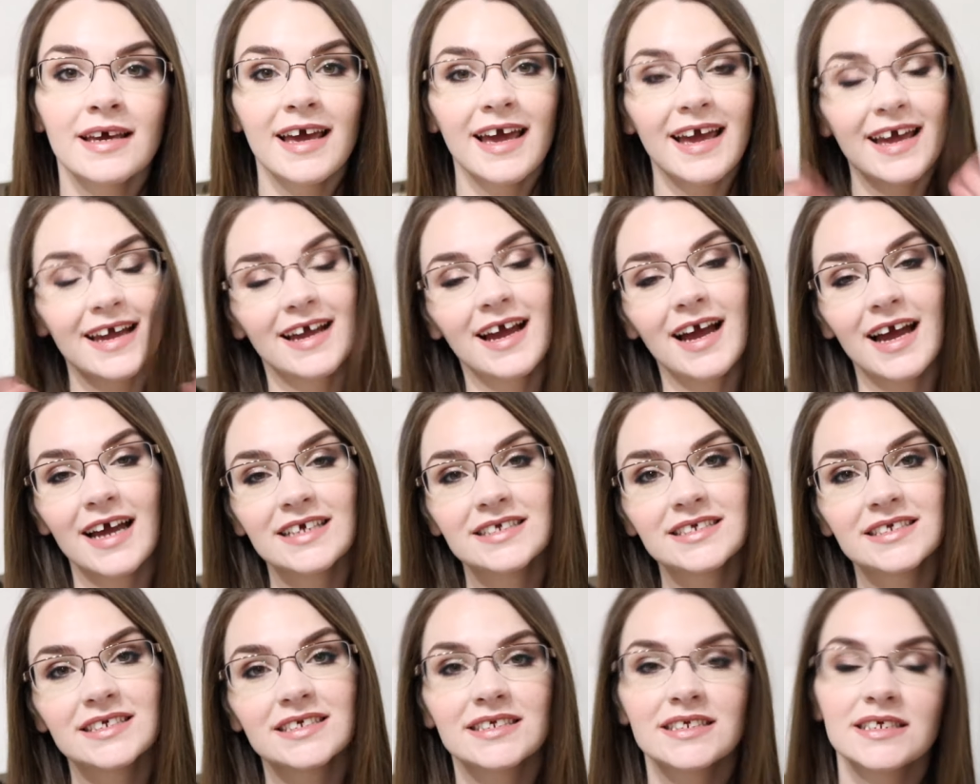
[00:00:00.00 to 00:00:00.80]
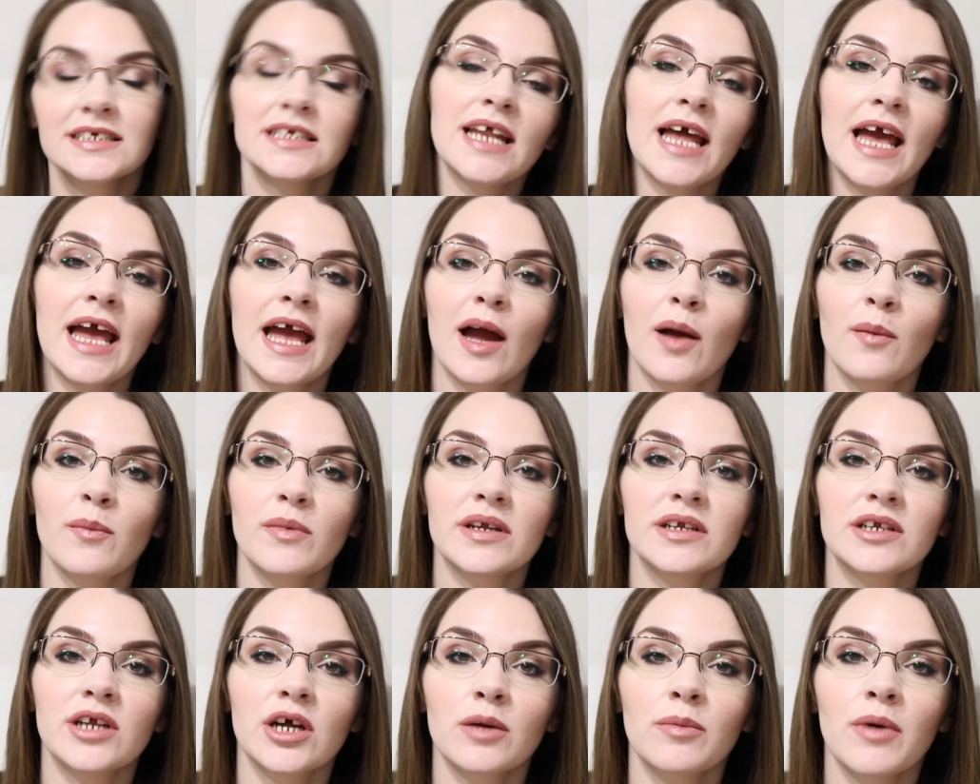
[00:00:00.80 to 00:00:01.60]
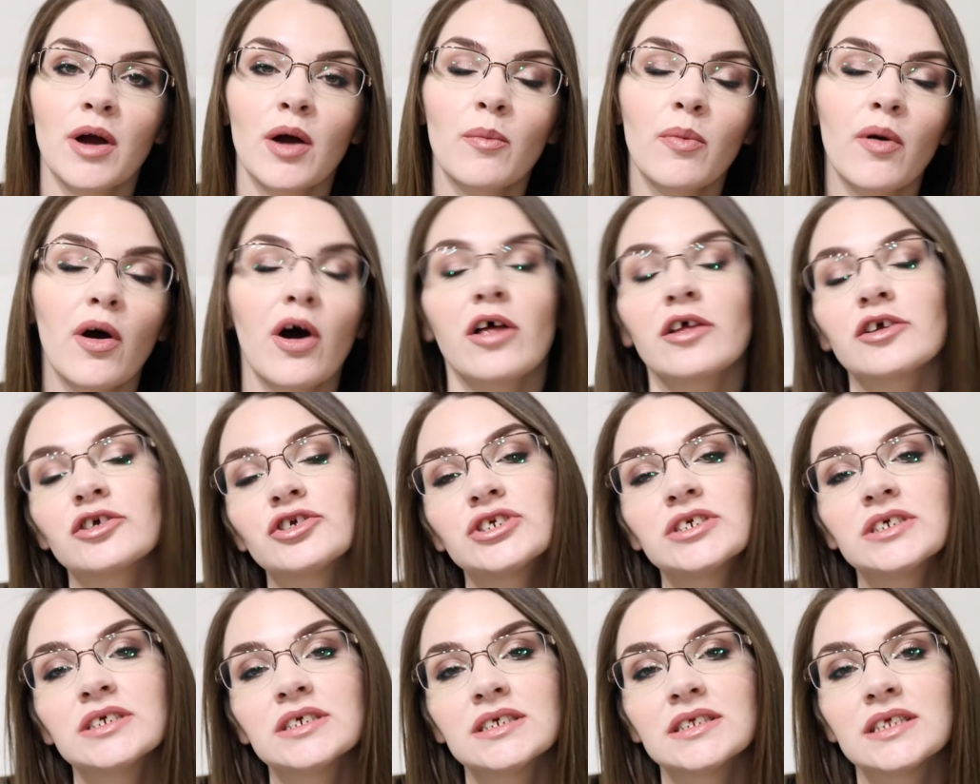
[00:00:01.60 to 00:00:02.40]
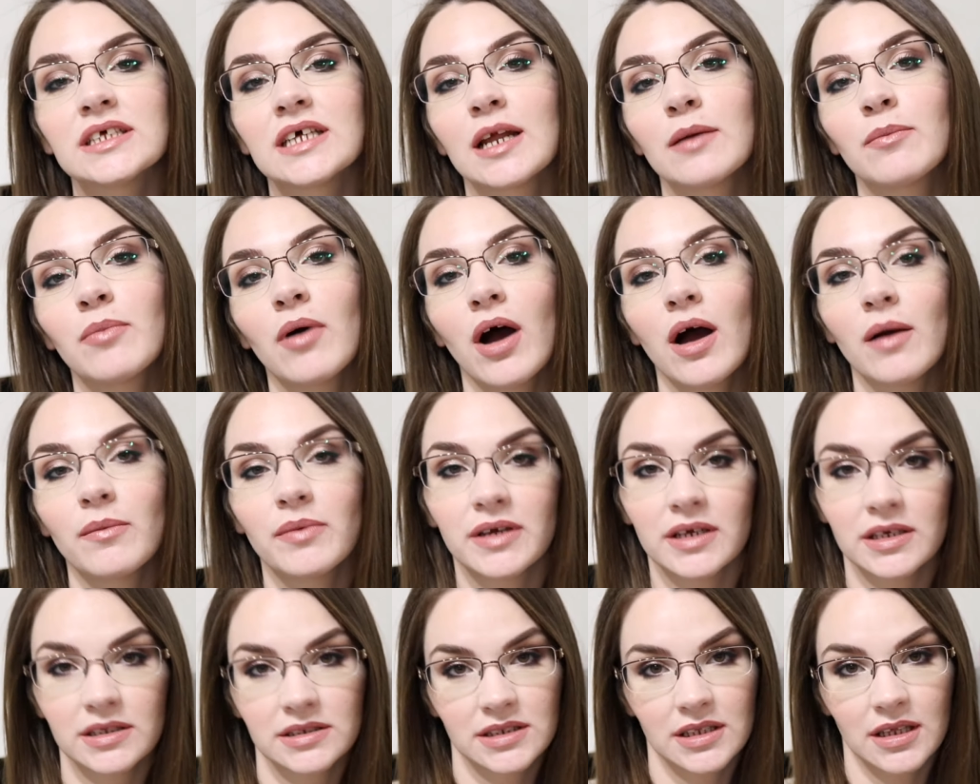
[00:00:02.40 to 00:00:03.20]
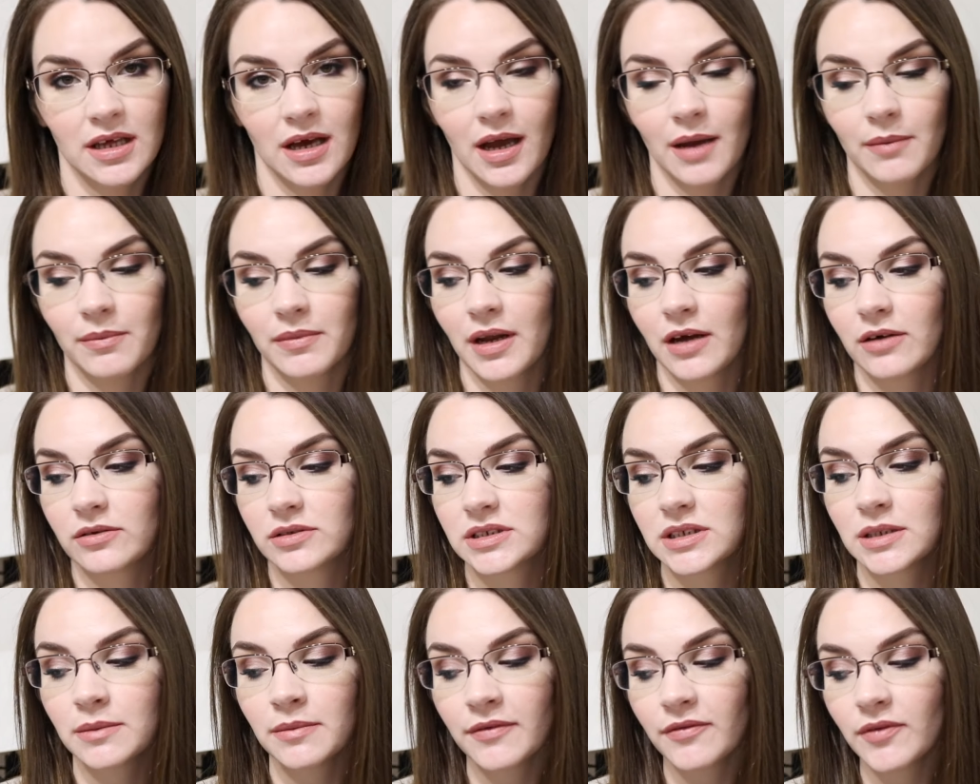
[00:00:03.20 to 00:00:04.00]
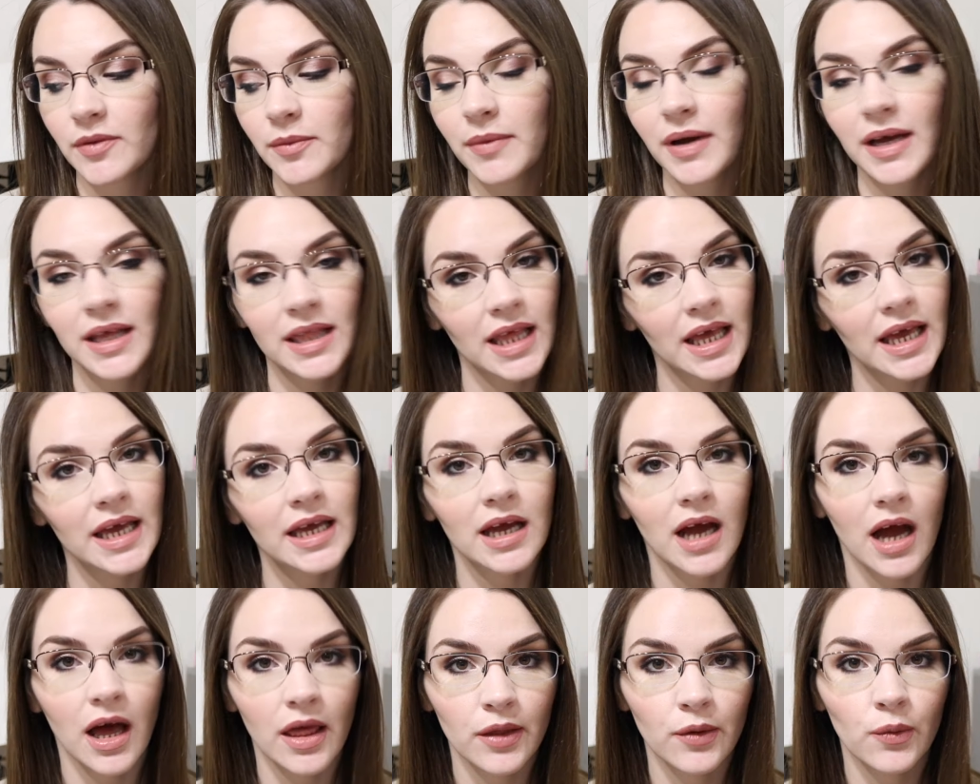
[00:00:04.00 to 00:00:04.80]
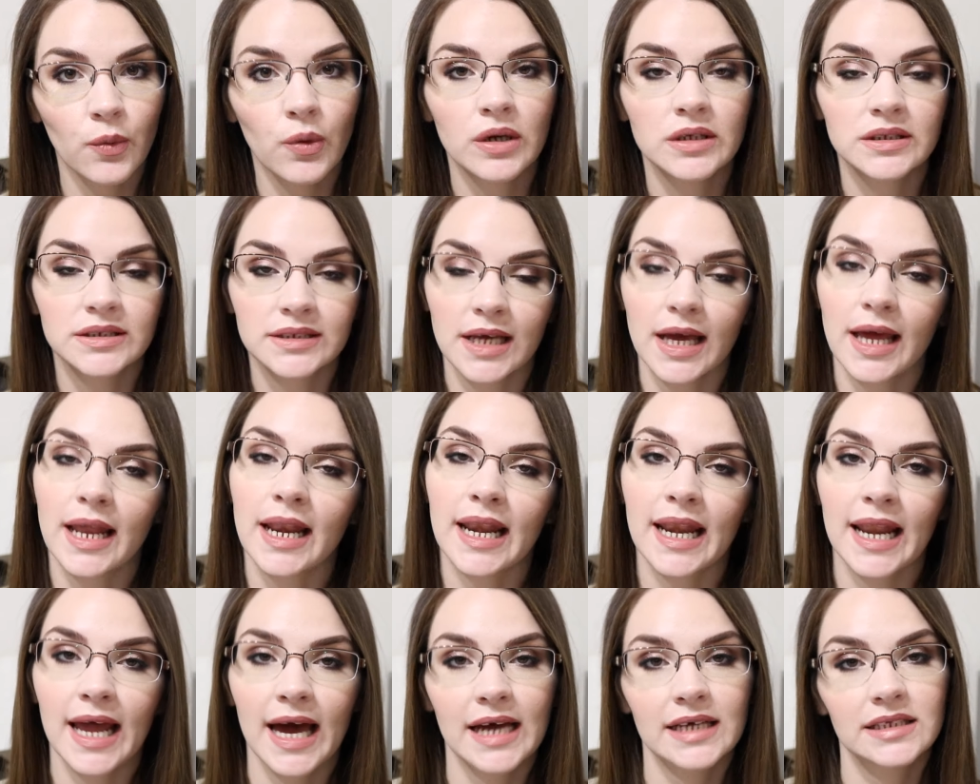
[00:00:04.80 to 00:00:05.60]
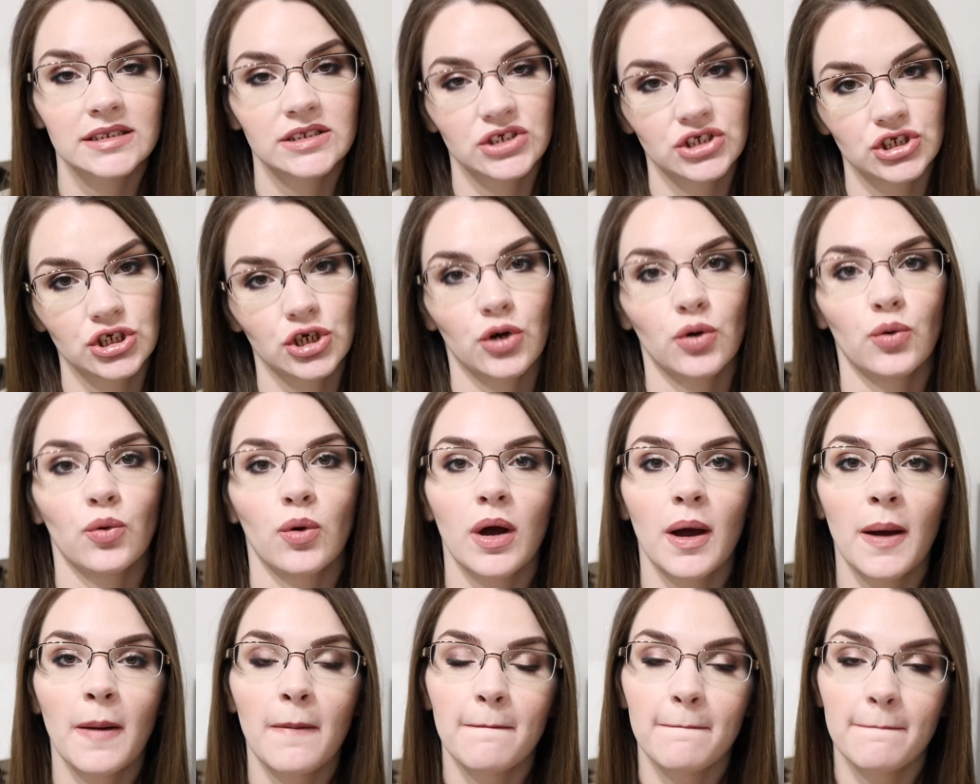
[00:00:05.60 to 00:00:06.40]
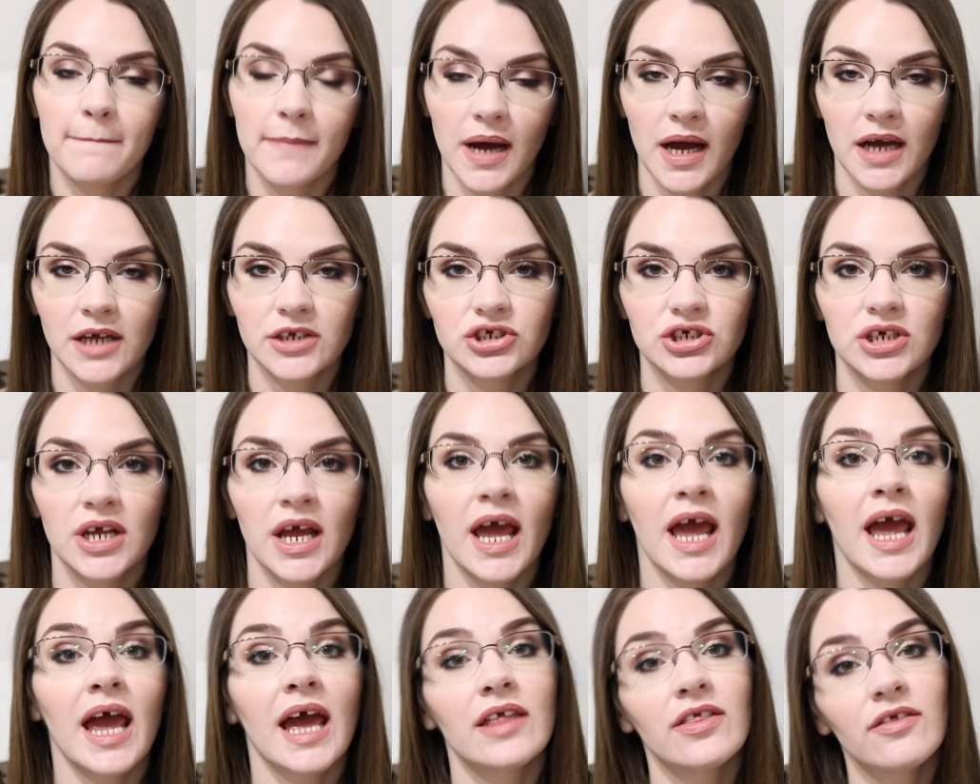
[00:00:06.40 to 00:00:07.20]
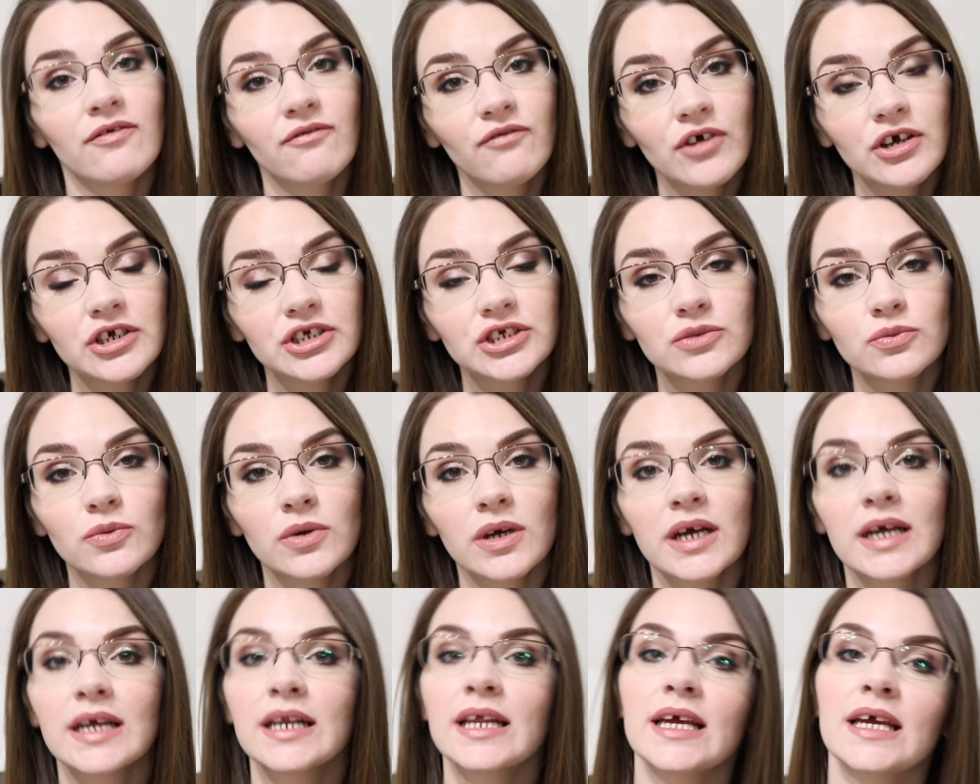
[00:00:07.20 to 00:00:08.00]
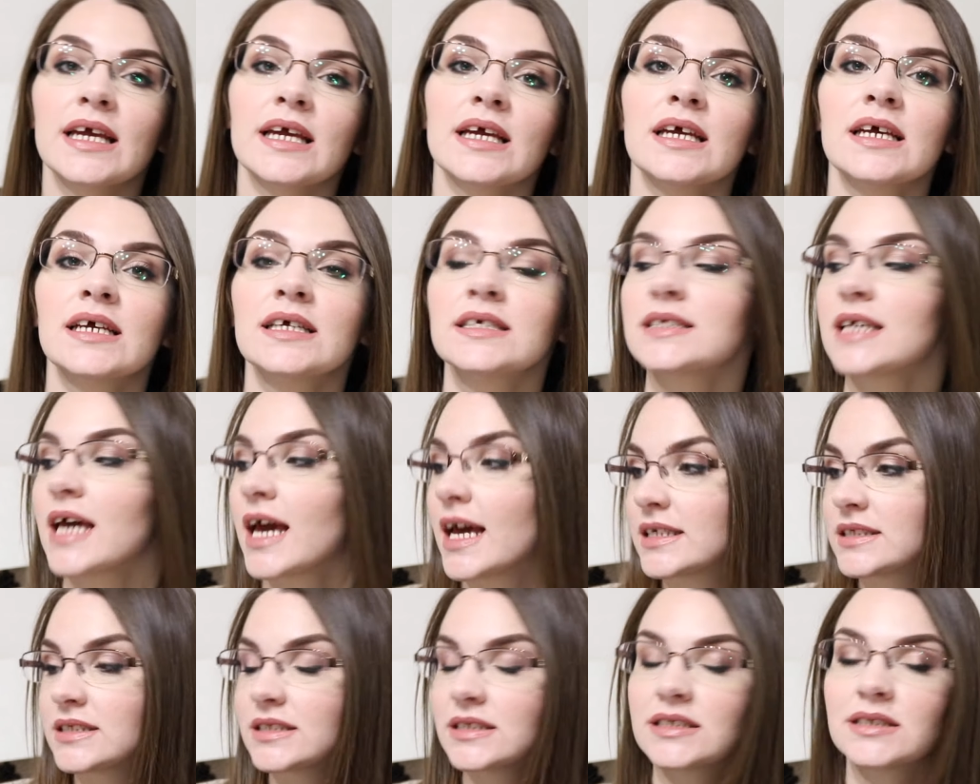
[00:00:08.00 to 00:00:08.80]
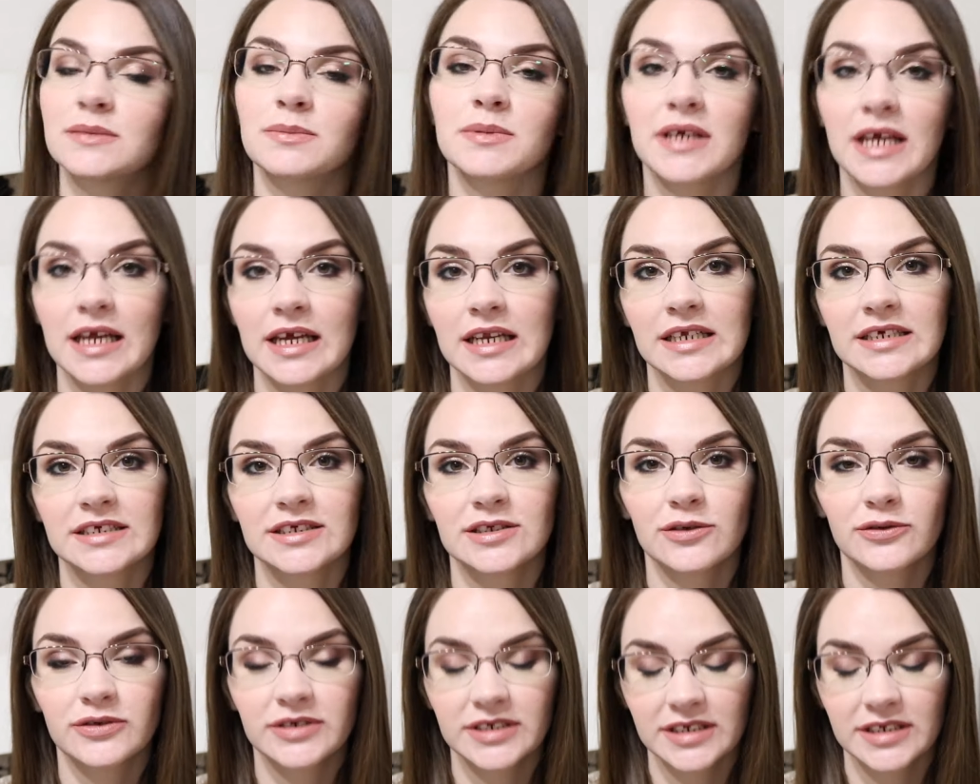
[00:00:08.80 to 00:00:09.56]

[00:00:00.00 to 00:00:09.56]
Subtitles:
Hey guys, today I'm gonna talk about polishes that I bought because of the hype. Now some of them I like, other ones not so much. And the first one is Essie's Bikini So